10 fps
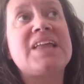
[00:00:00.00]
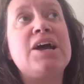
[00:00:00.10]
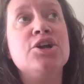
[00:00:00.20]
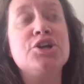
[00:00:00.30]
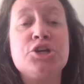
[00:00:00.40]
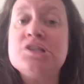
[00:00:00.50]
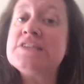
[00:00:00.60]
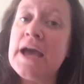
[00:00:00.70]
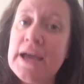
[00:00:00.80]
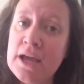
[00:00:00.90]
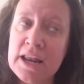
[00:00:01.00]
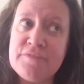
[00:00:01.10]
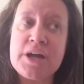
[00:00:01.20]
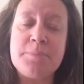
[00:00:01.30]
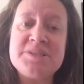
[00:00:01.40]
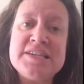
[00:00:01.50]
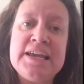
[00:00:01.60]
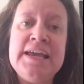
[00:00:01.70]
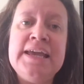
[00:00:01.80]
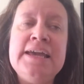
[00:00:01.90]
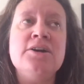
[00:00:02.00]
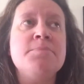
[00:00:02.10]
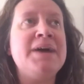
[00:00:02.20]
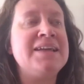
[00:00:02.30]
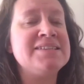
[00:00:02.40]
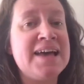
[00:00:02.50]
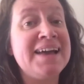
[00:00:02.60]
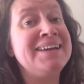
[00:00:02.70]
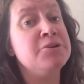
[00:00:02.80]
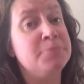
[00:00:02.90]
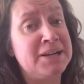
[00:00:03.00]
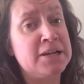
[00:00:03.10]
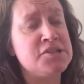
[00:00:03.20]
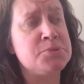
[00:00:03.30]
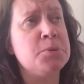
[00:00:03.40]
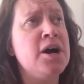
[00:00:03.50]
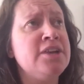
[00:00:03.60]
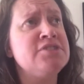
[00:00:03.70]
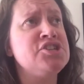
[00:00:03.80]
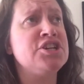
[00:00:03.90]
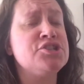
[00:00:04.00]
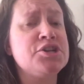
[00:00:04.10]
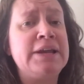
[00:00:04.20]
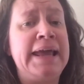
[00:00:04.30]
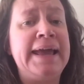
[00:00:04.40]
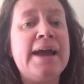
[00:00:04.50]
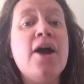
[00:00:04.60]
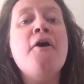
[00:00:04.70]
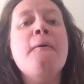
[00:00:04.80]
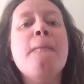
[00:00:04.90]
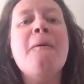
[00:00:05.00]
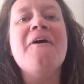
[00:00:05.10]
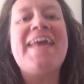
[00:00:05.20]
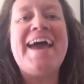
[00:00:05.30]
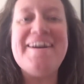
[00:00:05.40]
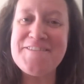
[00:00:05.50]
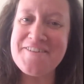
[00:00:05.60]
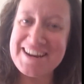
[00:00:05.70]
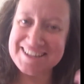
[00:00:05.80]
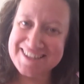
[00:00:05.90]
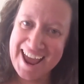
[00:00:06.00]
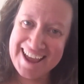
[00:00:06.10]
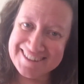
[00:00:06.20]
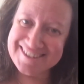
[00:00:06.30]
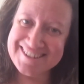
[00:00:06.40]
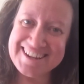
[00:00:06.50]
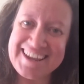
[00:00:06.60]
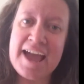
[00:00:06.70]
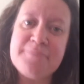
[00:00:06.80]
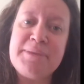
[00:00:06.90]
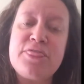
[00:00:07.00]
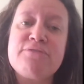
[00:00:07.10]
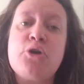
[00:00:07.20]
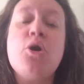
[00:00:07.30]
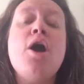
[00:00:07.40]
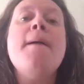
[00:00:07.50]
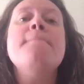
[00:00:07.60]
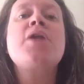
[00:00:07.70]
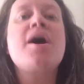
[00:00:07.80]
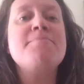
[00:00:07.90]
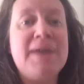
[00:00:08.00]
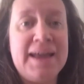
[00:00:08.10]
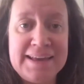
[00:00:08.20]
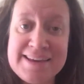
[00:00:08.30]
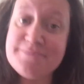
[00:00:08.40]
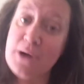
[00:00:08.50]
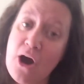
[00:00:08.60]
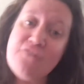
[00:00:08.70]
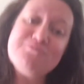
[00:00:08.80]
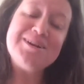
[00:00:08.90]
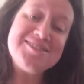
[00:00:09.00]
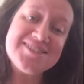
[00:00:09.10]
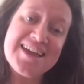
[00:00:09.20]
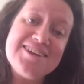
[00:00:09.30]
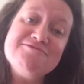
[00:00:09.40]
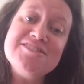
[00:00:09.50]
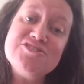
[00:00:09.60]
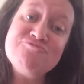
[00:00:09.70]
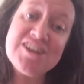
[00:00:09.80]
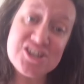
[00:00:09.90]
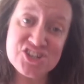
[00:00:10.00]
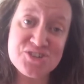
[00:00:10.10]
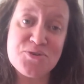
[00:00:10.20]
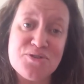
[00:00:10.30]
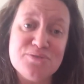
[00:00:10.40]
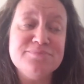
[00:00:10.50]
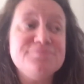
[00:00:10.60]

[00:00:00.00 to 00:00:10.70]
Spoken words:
a good day, I'll have a cup of tea. On a bad day, it'll be a glass of wine or a gin and tonic. Whatever it takes to get me through. But I make it part of my sacred ritual.